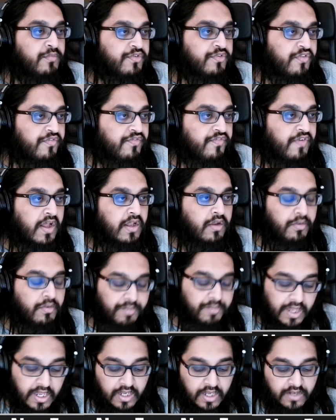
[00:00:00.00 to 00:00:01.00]
was the follow-up.
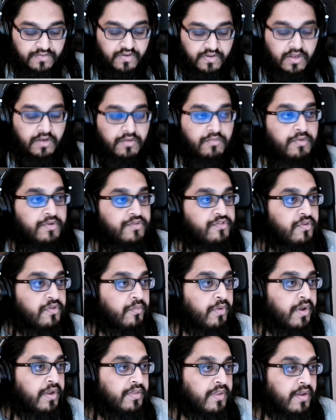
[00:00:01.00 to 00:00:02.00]
18 was the
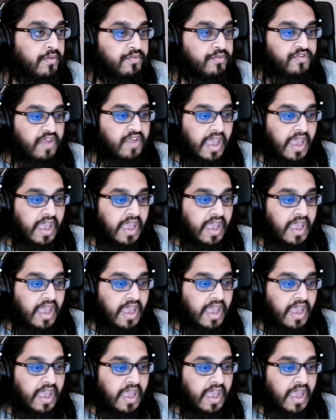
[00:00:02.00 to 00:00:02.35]
one that was